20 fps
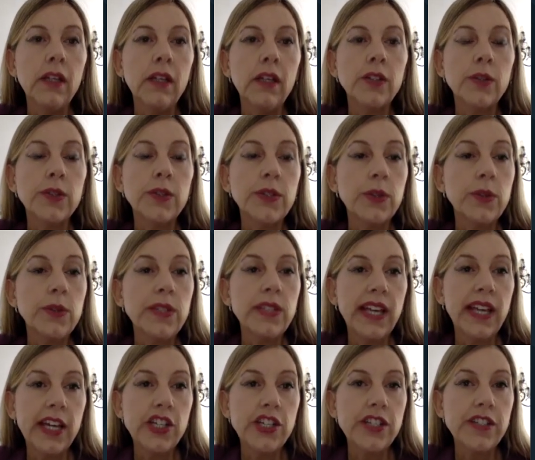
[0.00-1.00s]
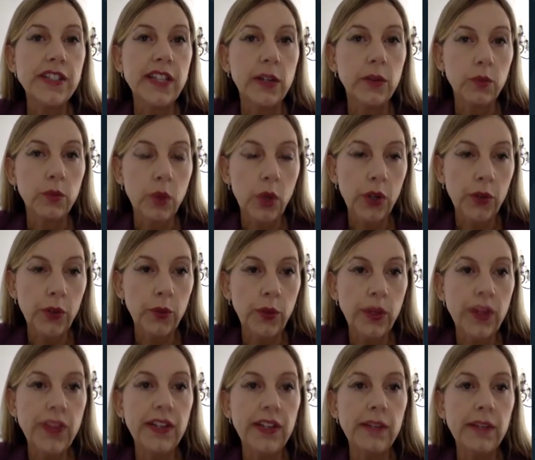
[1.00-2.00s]
So associations that run
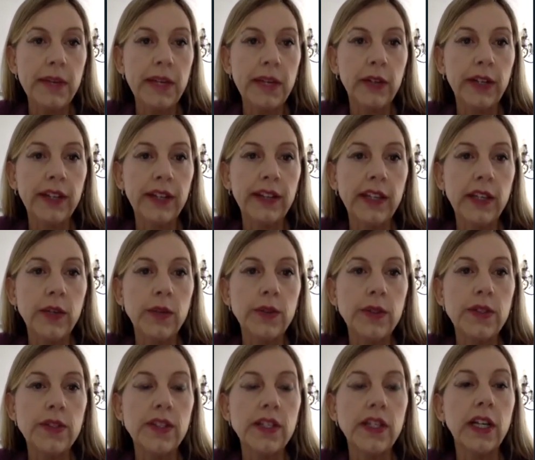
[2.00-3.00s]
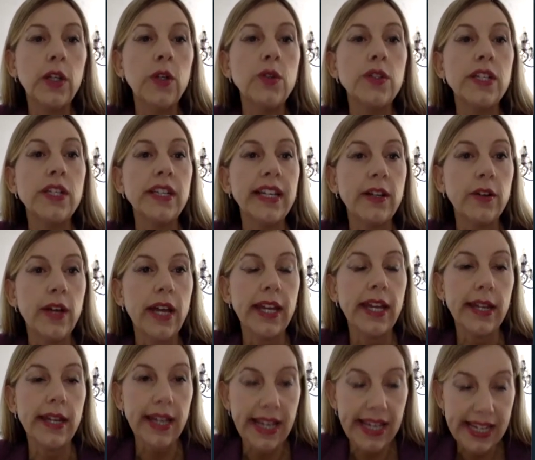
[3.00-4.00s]
with lamellar ichthyosis include
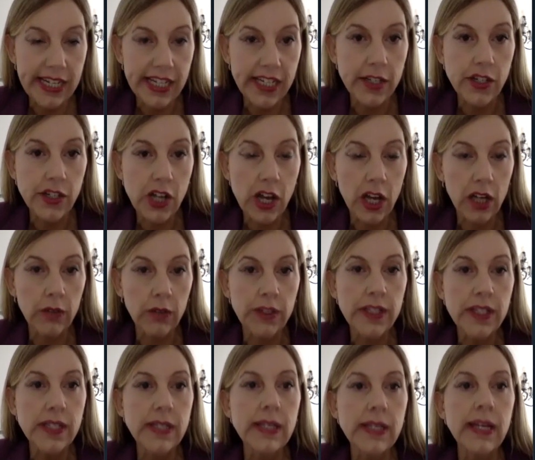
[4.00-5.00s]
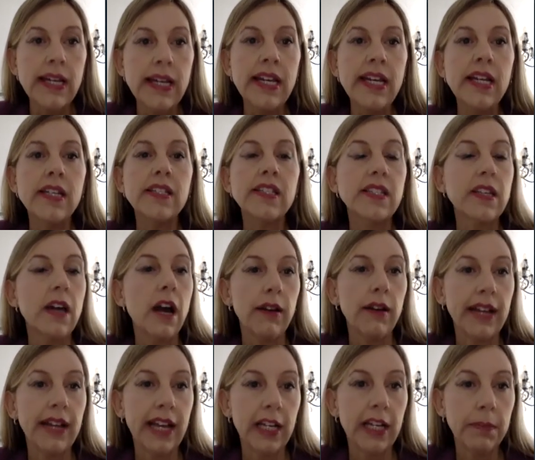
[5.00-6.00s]
heat intolerance,
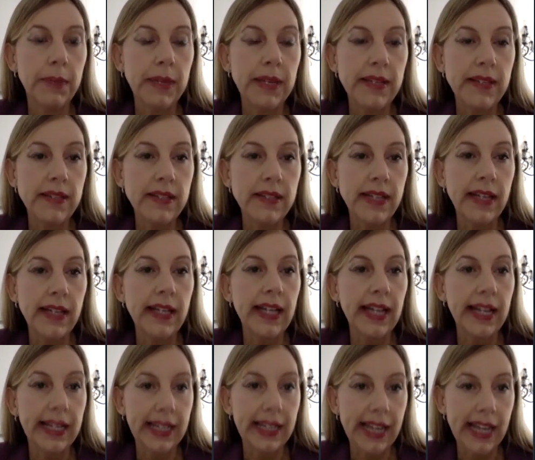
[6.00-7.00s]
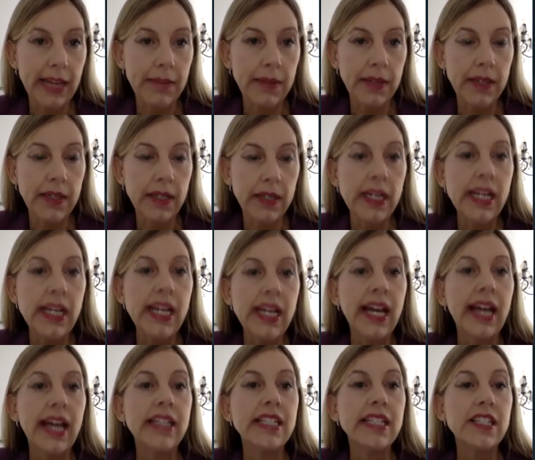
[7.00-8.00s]
scarring alopecia, eclabion,
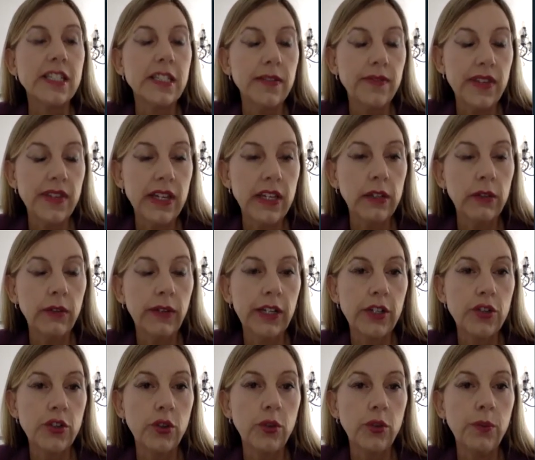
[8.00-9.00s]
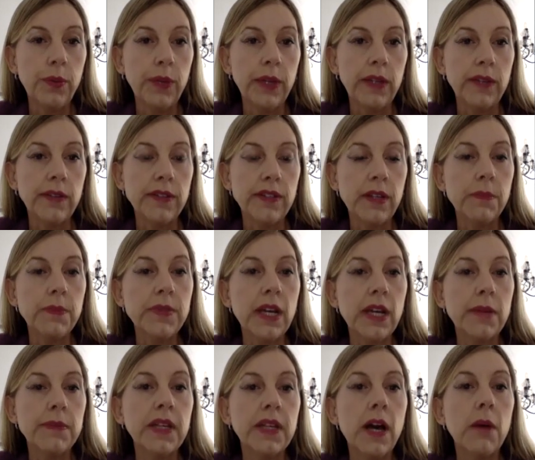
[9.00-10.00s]
and severe ectropion,
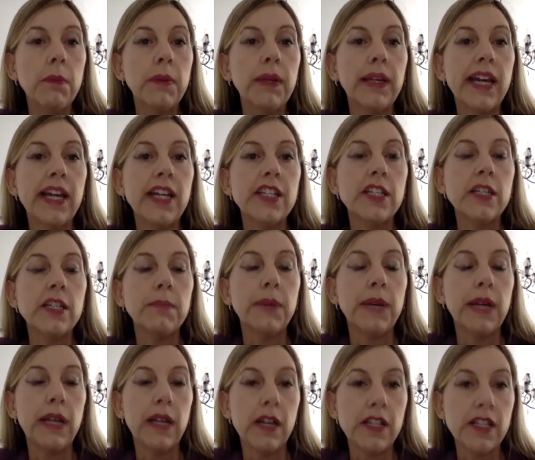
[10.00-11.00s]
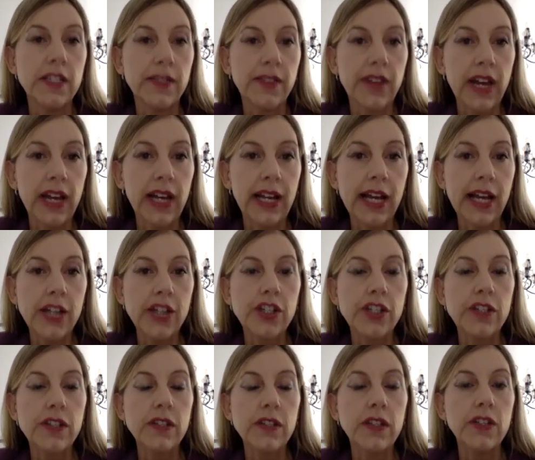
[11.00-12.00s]
sometimes complicated by loss of
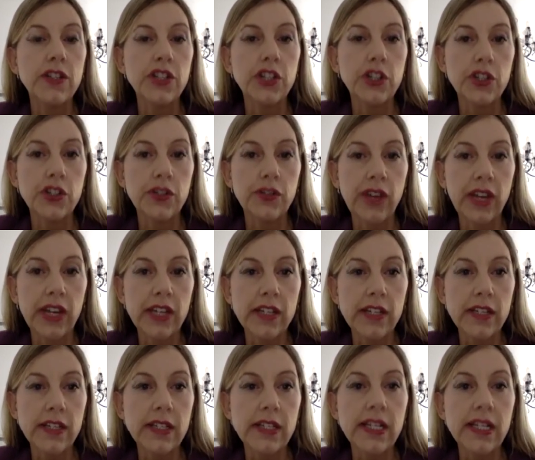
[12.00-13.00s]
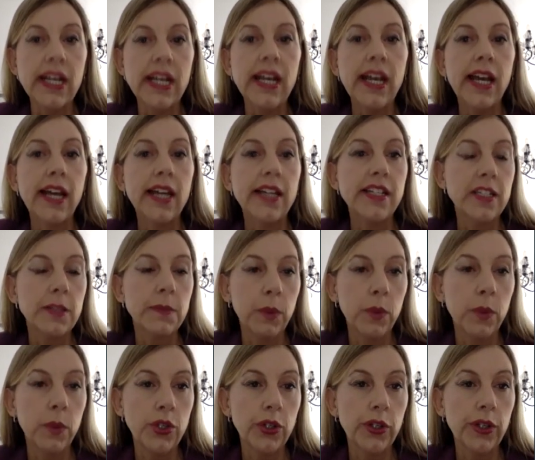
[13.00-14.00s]
eyelashes, conjunctivitis, and
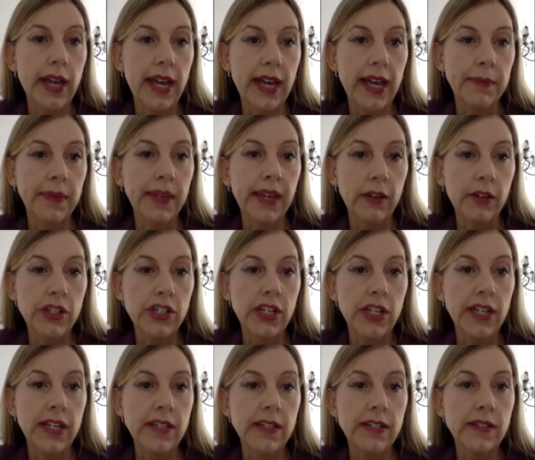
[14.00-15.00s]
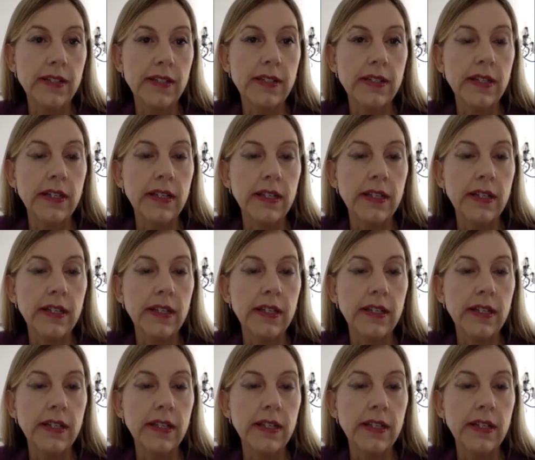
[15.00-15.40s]
exposure keratitis.